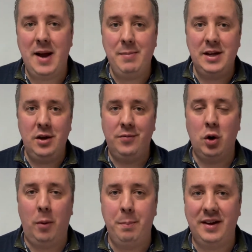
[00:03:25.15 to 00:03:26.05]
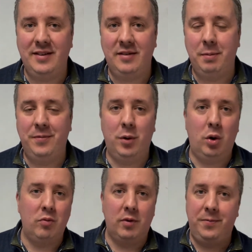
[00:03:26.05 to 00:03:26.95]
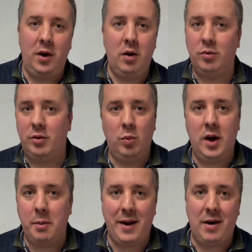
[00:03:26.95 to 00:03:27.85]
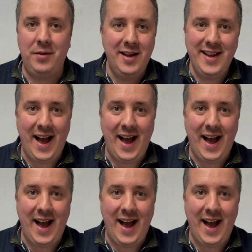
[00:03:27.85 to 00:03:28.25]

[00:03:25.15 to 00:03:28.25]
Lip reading: Maybe you've got business before and referrals and word of mouth